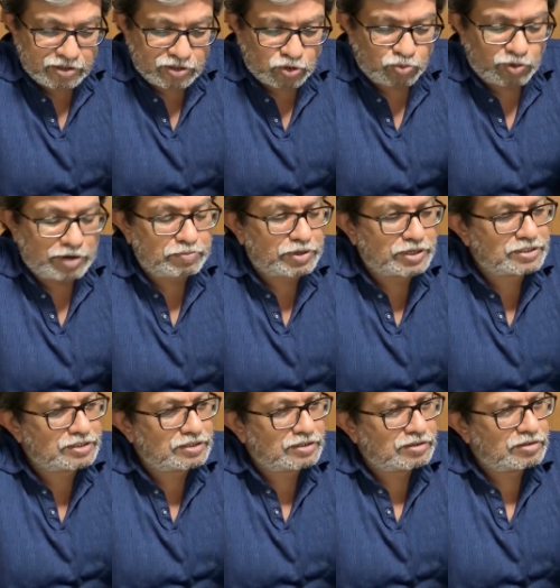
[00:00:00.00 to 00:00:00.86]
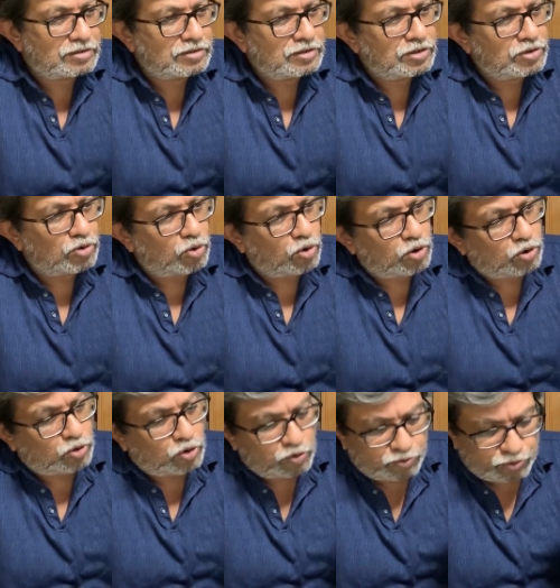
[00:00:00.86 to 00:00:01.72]
to one person
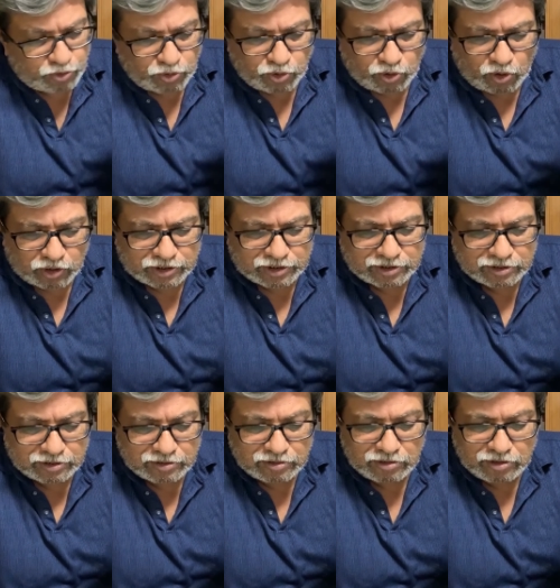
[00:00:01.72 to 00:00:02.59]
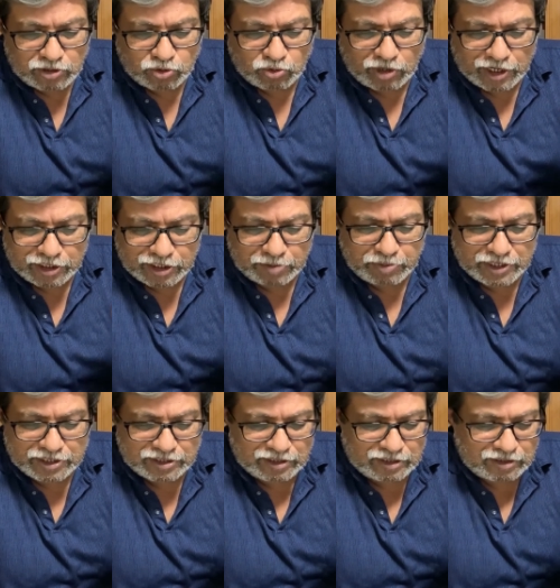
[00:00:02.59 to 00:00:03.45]
or wrongful loss to another
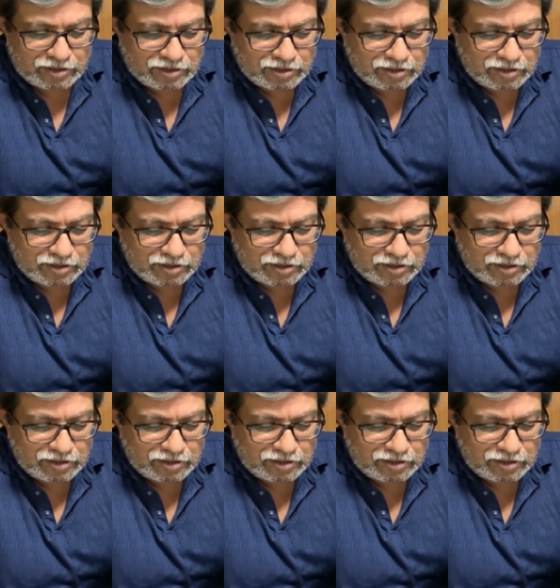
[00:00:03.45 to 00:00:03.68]
person